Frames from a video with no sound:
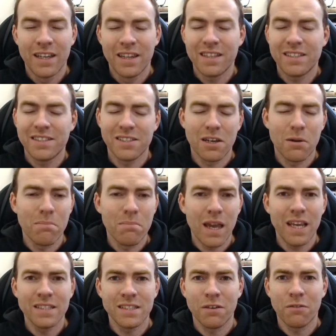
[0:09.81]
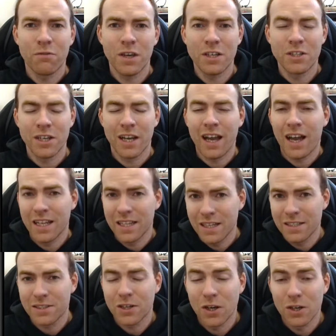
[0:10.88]
This is an amazing feature I
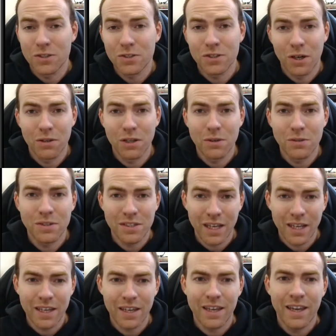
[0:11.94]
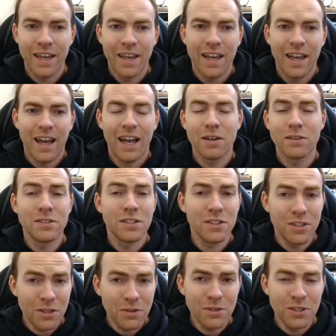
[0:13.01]
like to call SOLOsync, and to
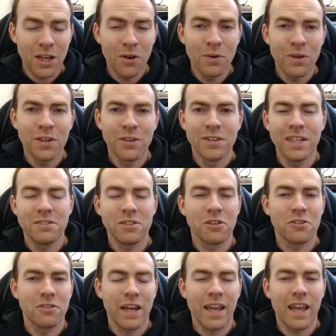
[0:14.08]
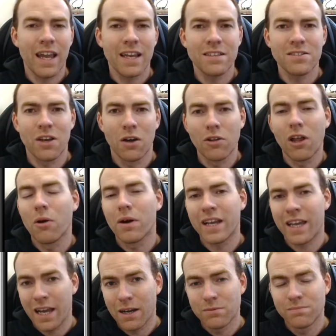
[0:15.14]
do so you'll need to create a Solo
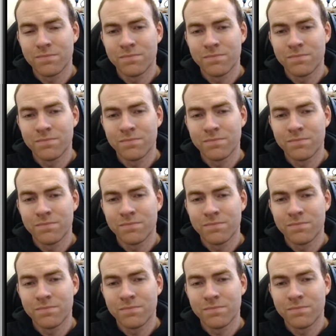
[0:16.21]
account.